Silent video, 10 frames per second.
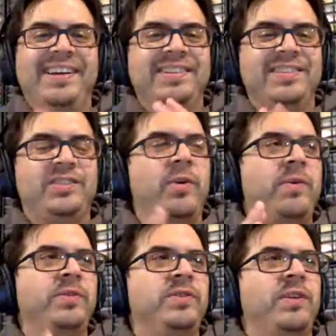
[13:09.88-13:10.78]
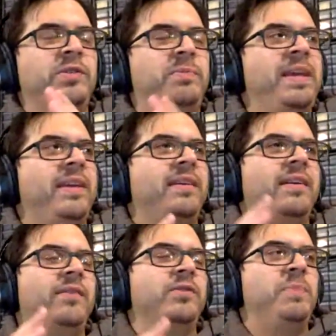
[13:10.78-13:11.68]
So it was
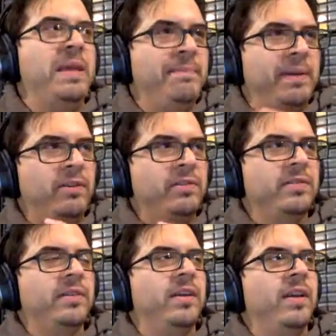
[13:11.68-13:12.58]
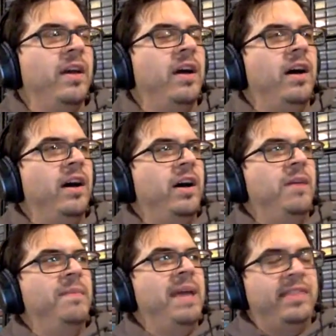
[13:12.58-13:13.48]
being built
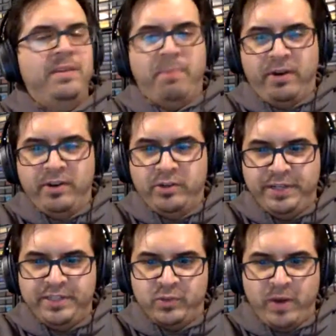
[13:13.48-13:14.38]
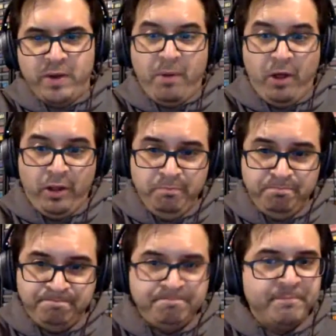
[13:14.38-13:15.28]
at the Barton Creek Square Mall.
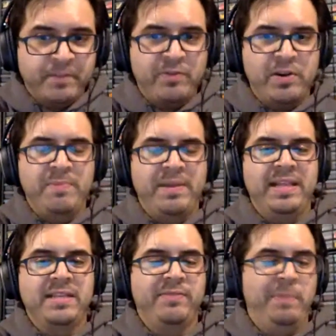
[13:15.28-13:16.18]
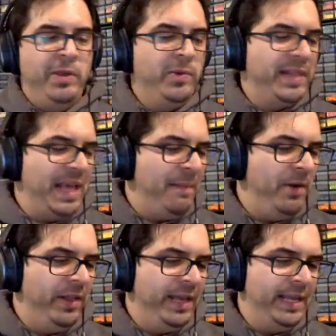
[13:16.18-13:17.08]
For anybody that's familiar with that mall
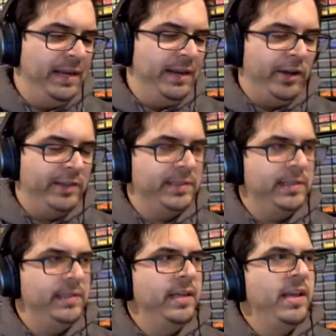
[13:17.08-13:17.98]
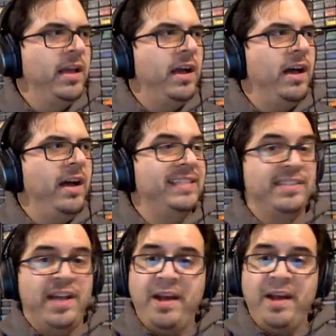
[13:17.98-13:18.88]
in Austin, it's
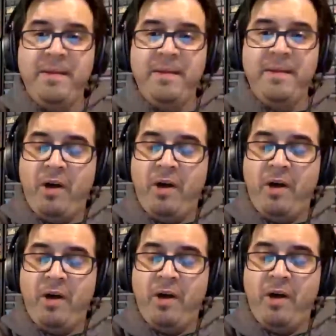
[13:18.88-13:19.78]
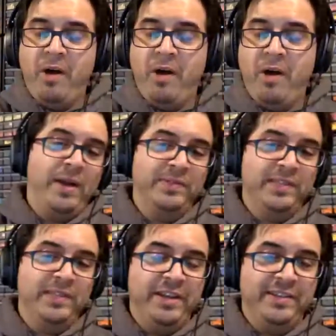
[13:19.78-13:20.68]
not a mall that I ever went to when I was
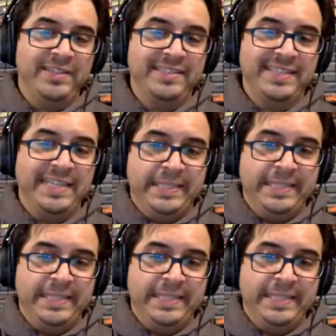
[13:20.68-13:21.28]
living in Austin as a kid.